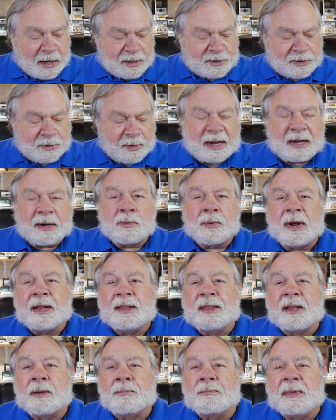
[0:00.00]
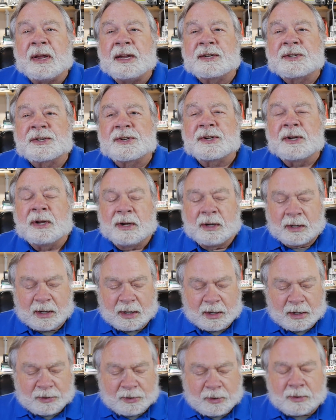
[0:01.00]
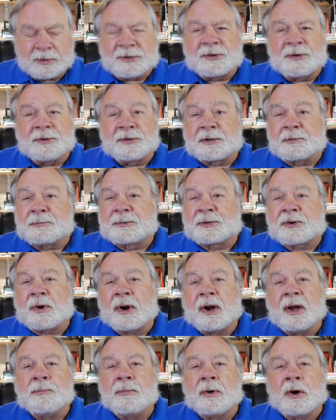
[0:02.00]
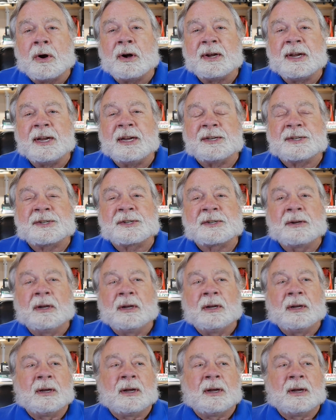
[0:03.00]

So anyway, that makes uh, those who subscribe Augies.